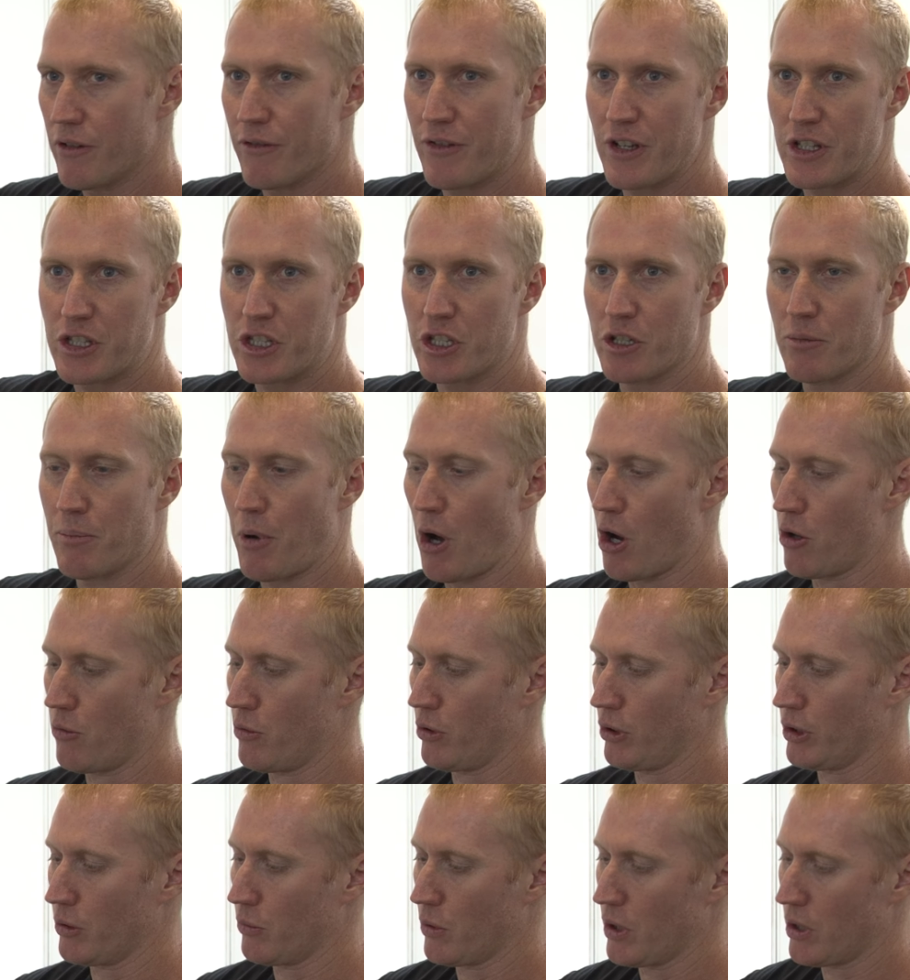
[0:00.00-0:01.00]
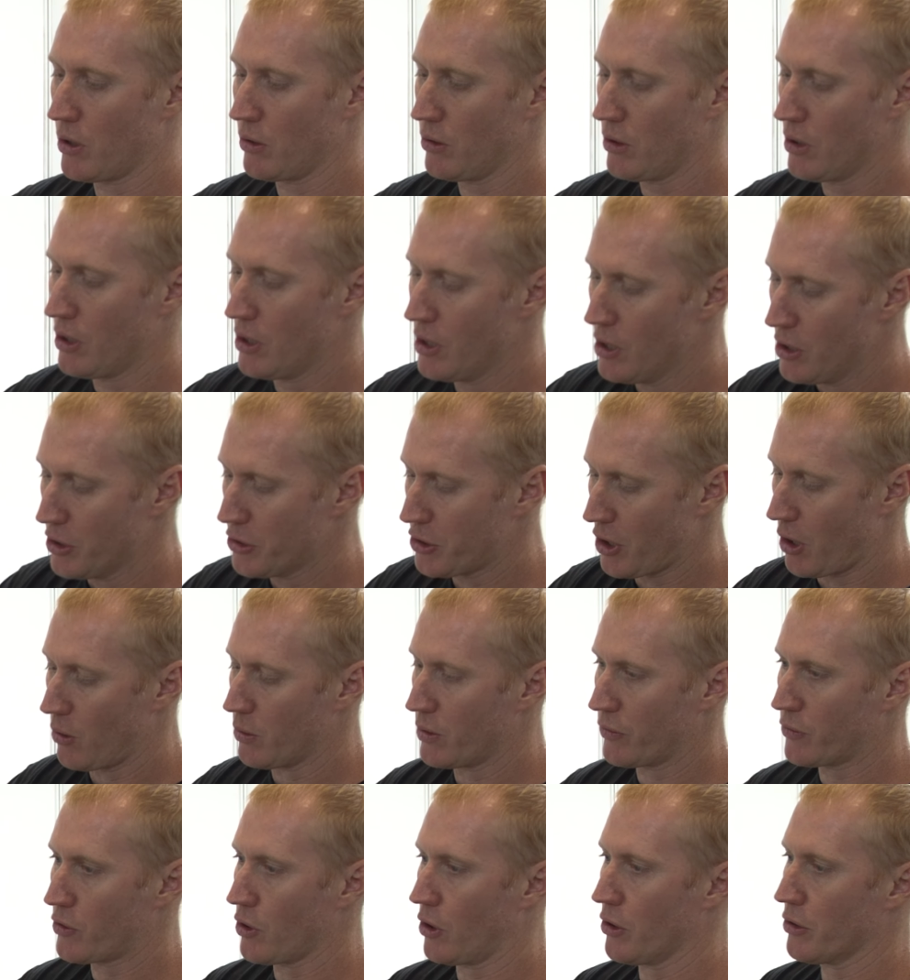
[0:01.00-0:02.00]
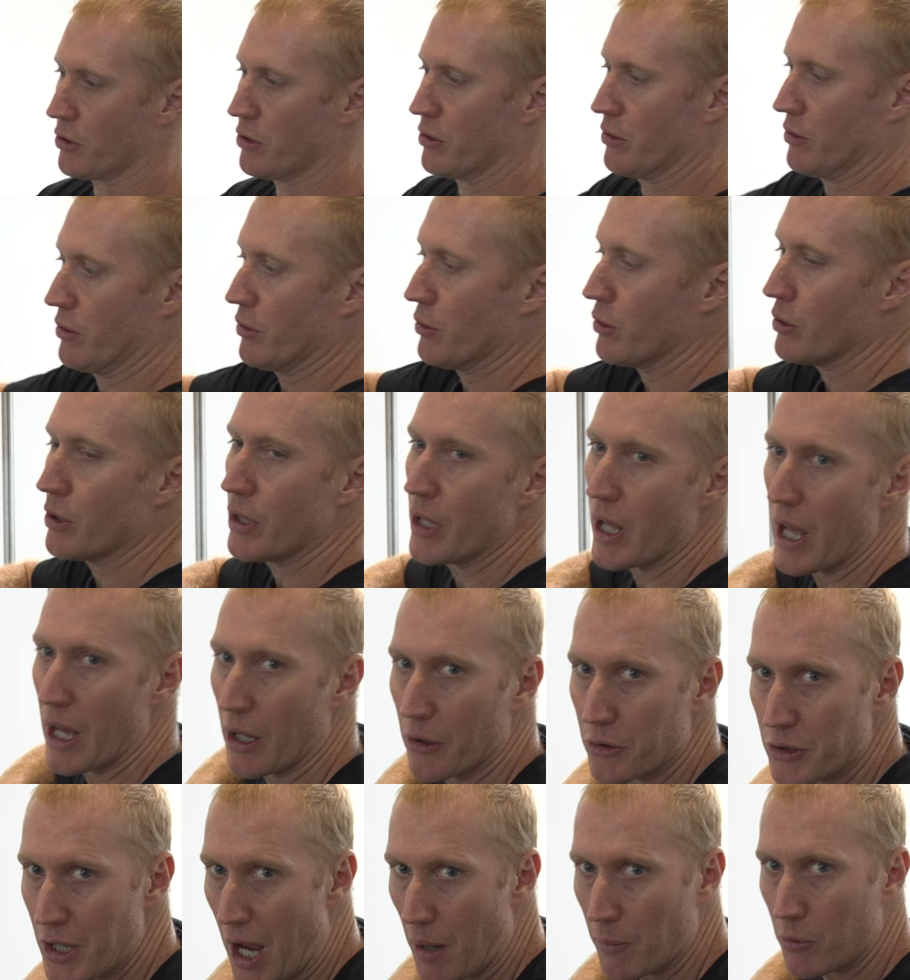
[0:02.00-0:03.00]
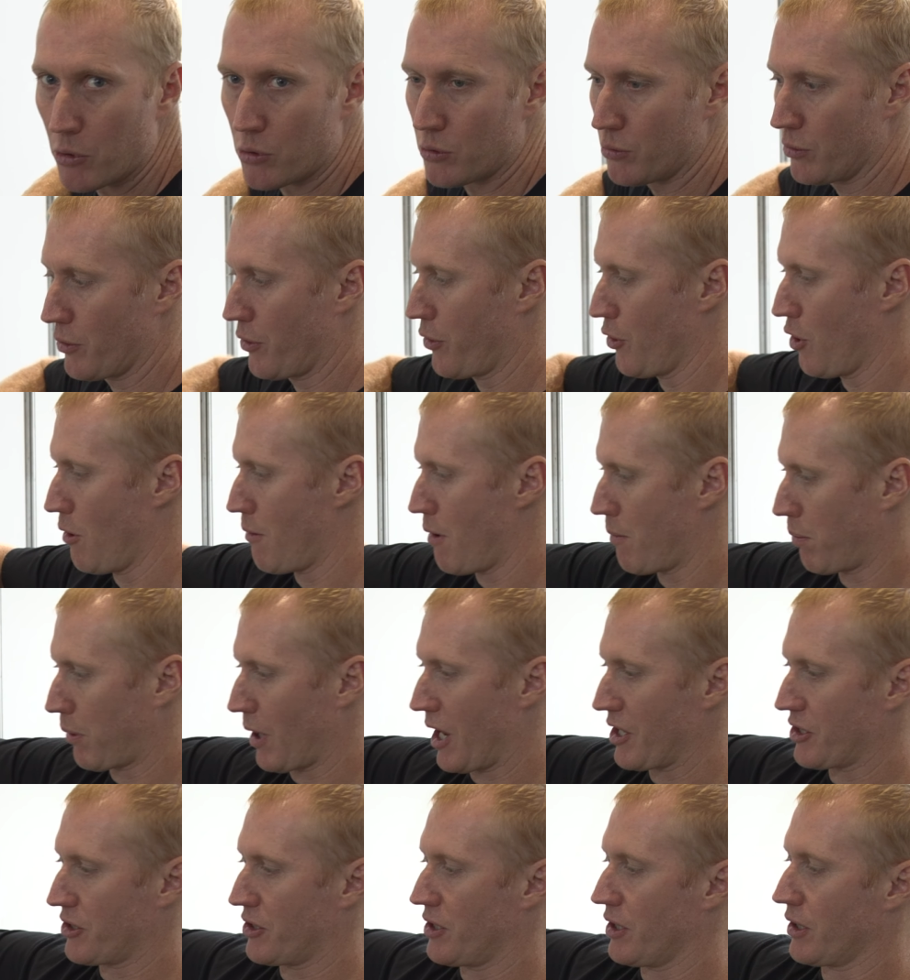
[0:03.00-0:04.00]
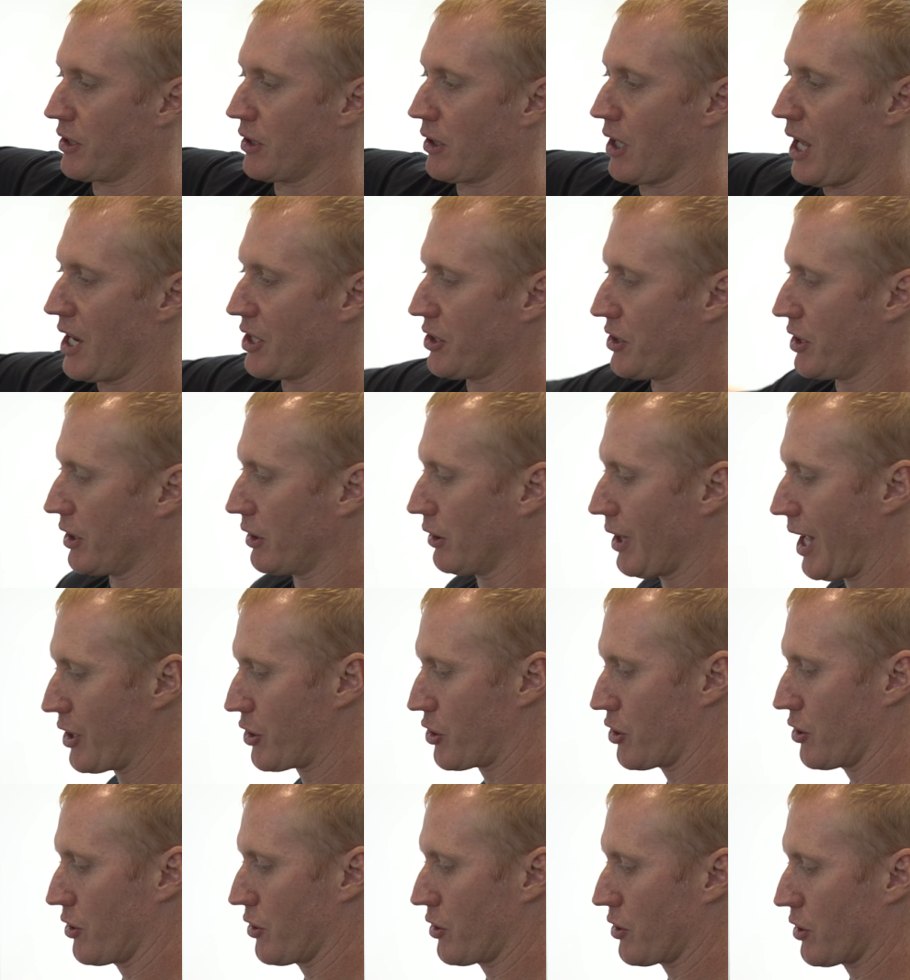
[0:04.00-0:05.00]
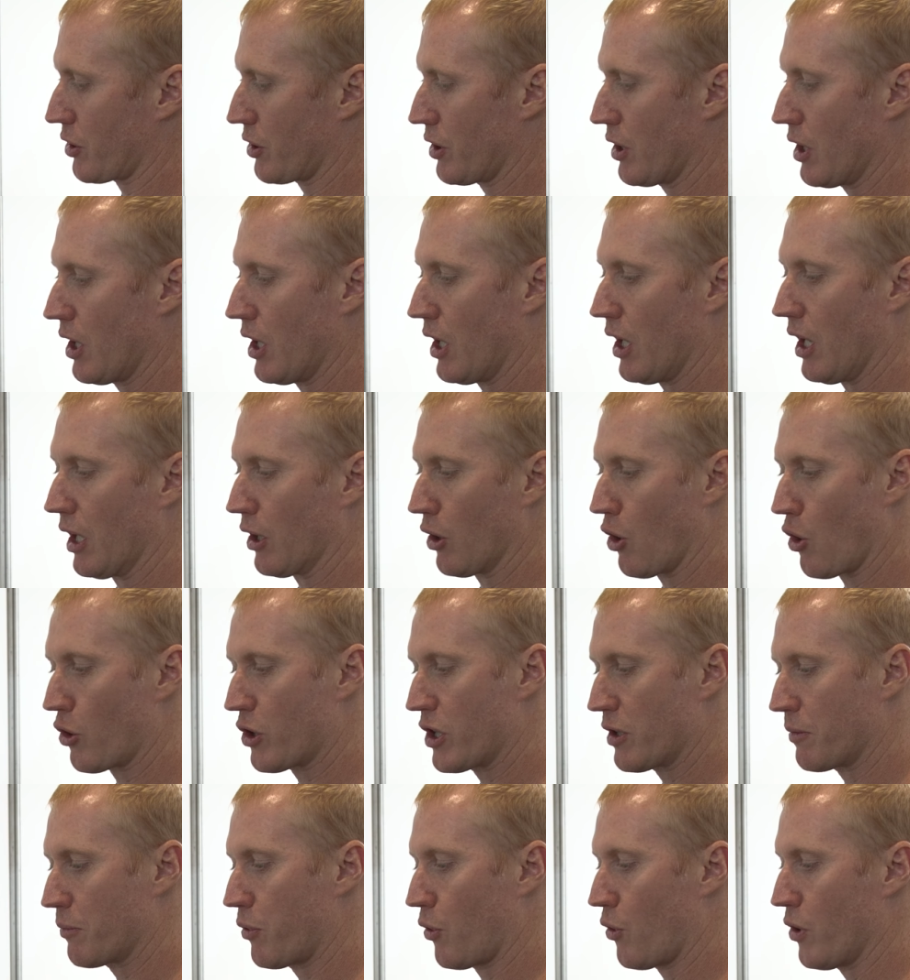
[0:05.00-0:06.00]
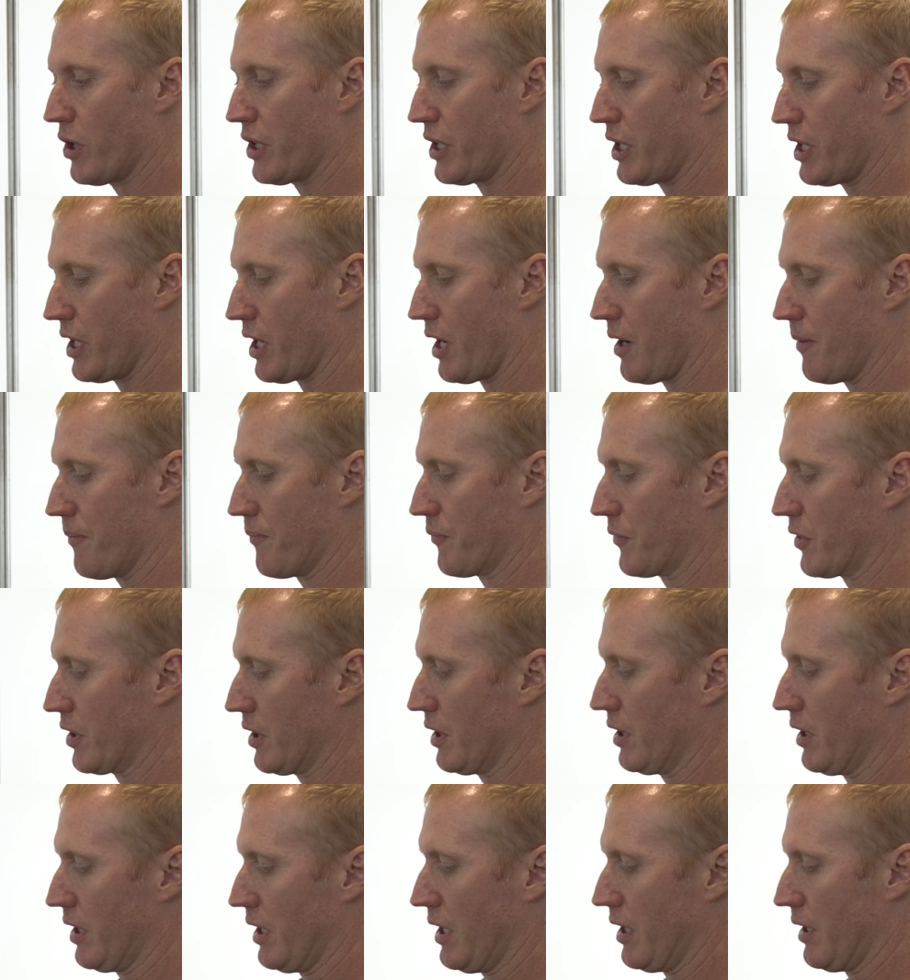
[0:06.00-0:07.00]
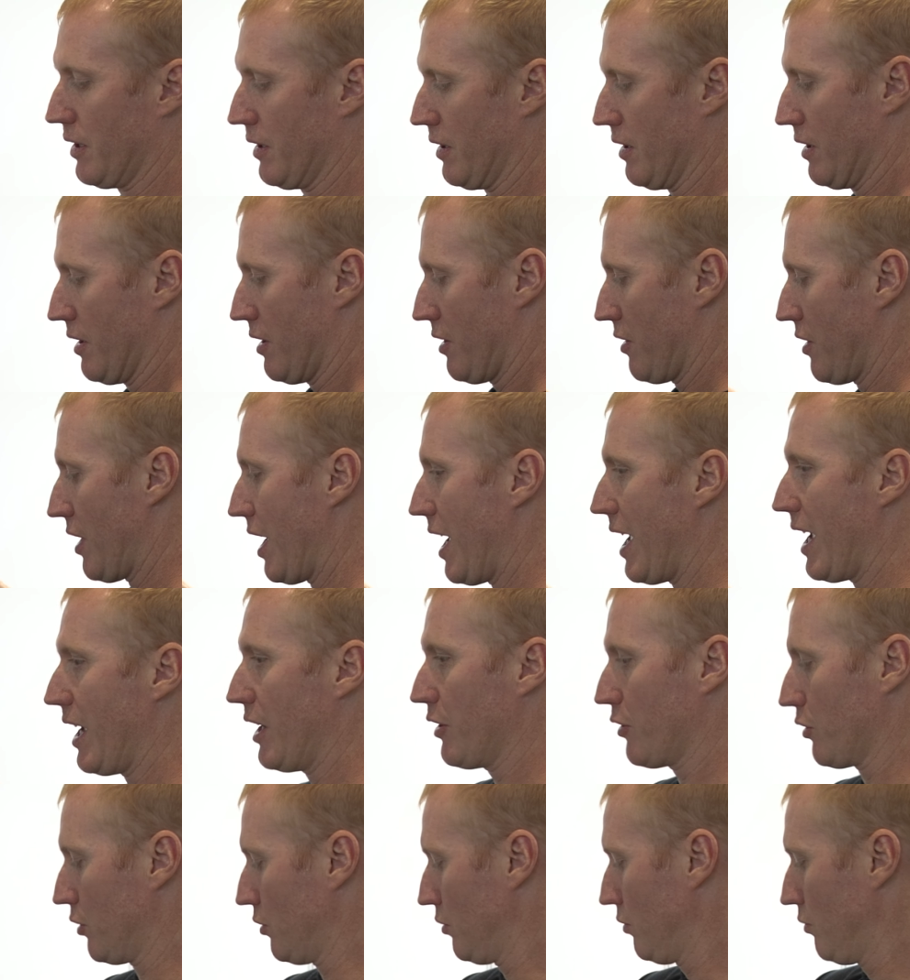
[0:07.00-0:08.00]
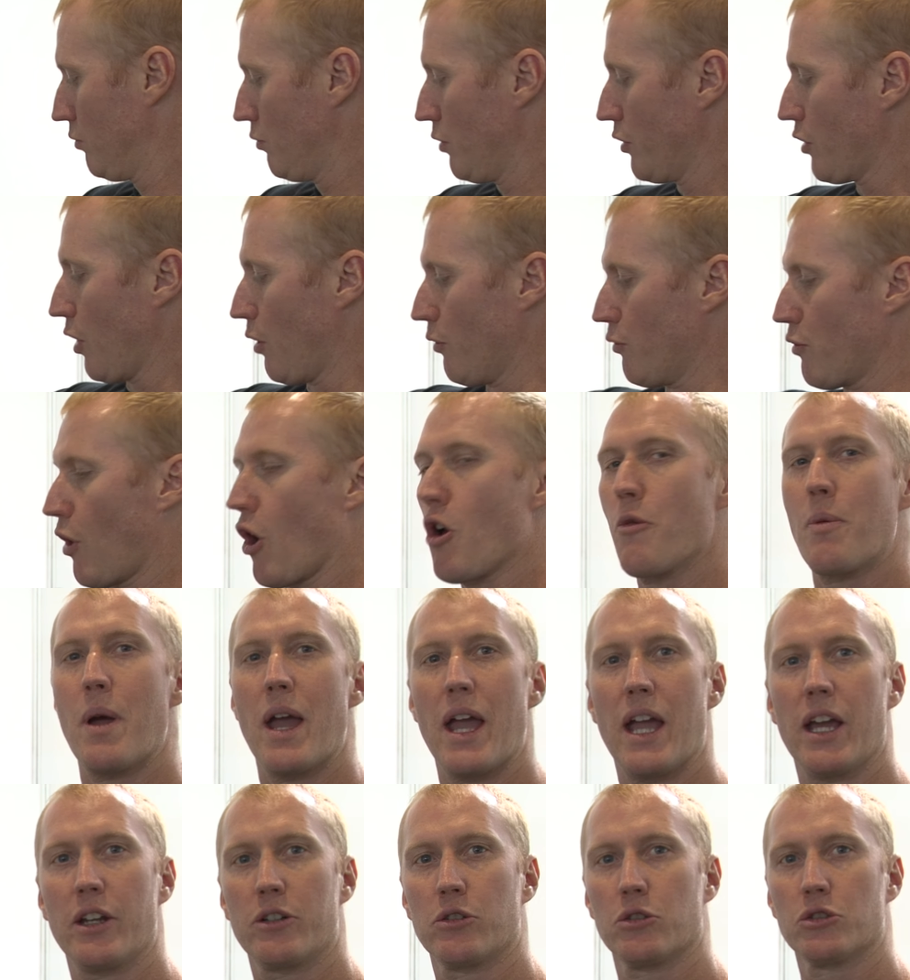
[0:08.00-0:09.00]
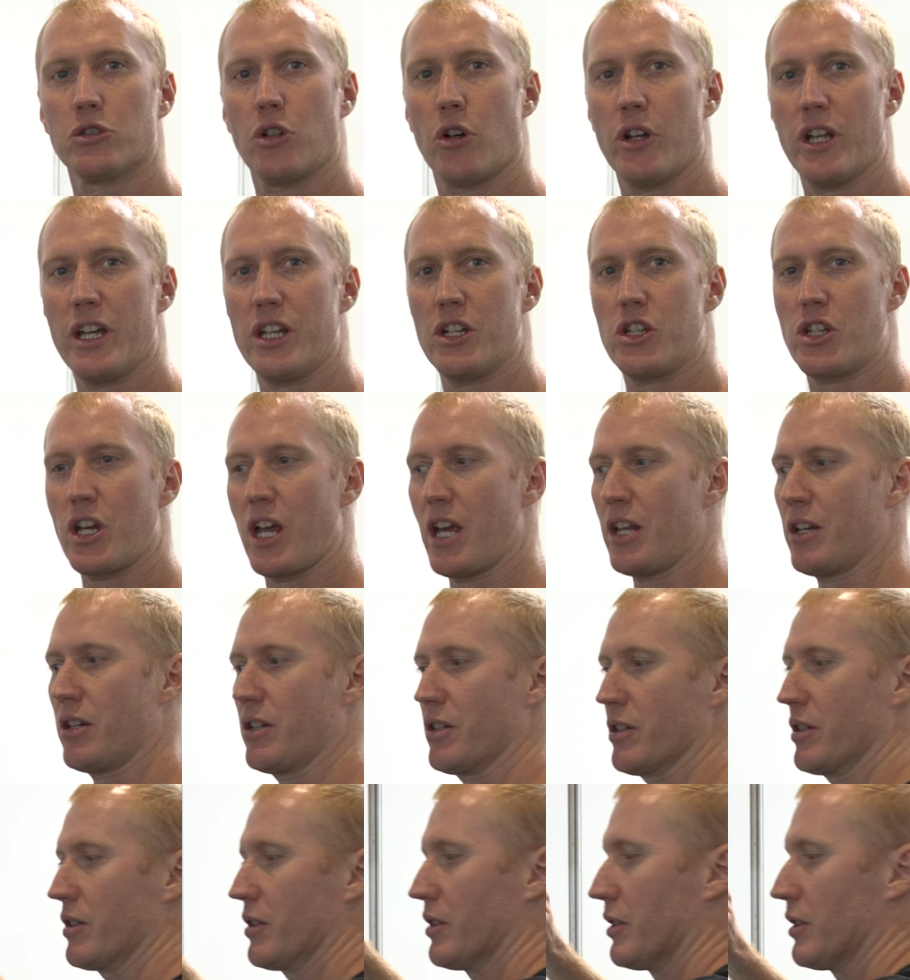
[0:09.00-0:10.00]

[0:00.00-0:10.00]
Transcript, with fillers: Fits in a boat really well. So we've got our double thermoplastic elastic latches, a locking point here, handle, we've got rope handles on each end,